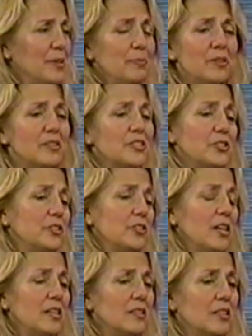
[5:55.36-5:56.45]
People,
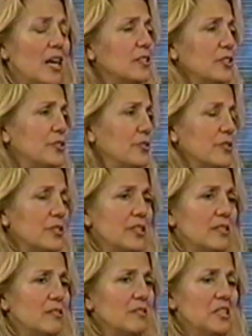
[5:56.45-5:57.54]
college students
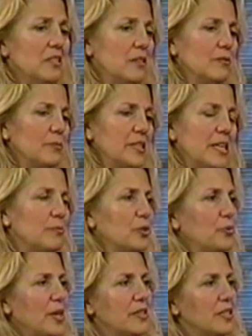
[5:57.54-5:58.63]
can gamble
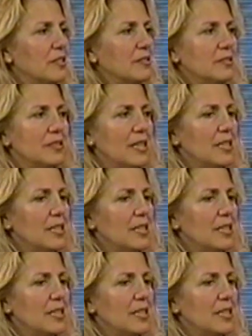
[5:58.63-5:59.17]
away their